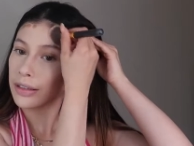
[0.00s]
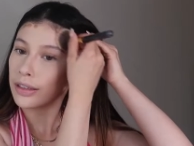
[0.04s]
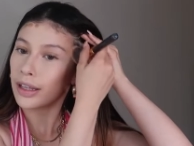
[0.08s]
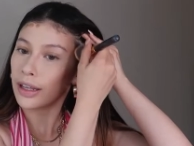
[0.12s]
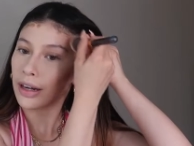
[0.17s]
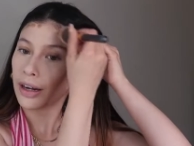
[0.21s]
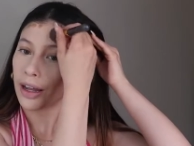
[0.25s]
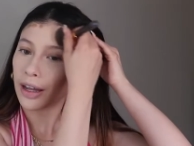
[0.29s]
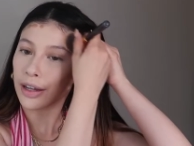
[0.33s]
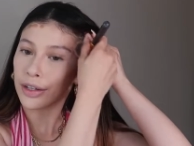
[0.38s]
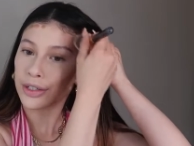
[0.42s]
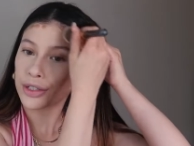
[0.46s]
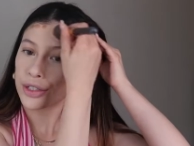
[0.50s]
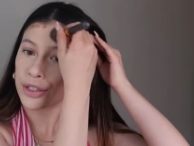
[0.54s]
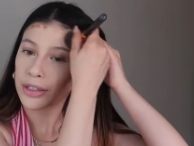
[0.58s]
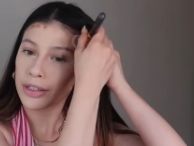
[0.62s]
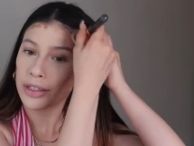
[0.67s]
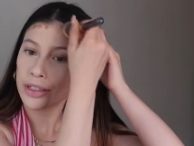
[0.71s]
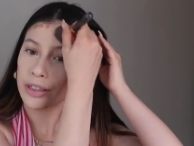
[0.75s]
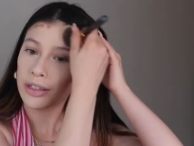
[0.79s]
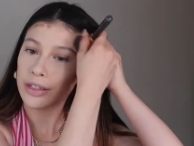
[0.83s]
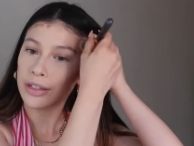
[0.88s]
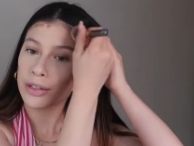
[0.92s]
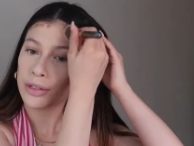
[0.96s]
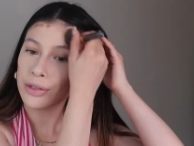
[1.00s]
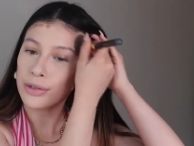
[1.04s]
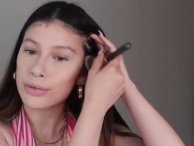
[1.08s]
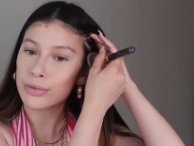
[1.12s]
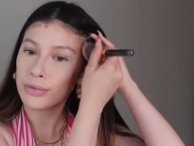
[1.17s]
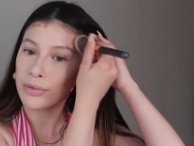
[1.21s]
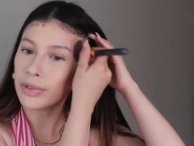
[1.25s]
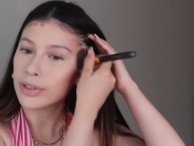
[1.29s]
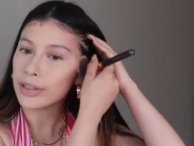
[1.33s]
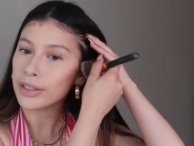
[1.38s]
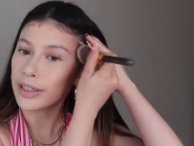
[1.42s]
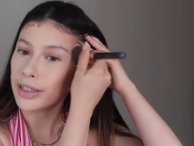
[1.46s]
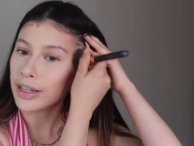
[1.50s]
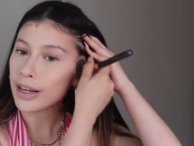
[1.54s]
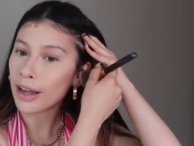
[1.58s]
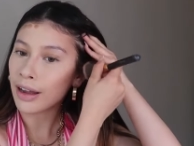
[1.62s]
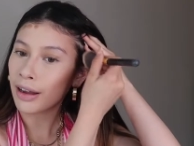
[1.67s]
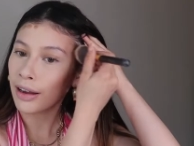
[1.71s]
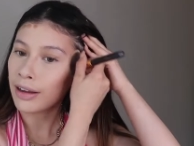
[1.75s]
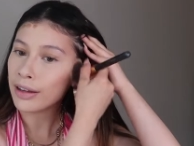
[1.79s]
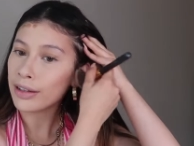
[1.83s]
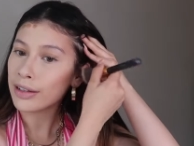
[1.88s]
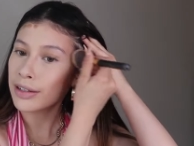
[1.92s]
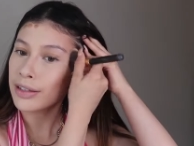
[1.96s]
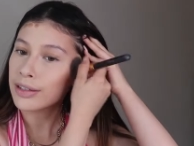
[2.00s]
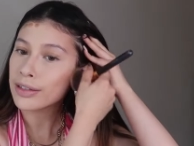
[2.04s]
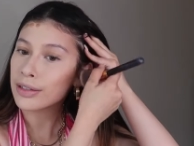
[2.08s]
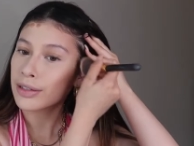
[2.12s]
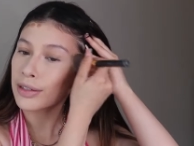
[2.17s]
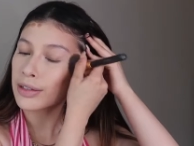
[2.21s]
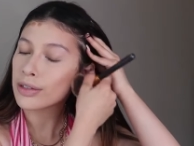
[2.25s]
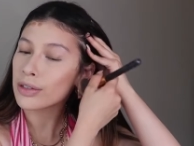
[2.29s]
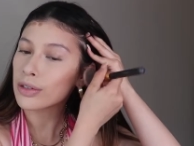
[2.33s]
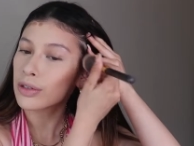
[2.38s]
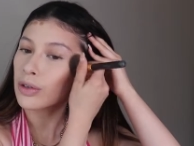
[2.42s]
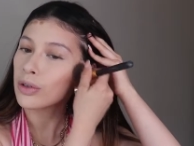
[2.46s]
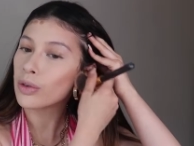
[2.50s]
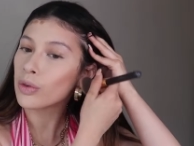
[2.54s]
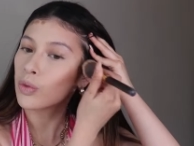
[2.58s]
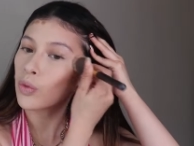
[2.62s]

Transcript: that actually looks really nice.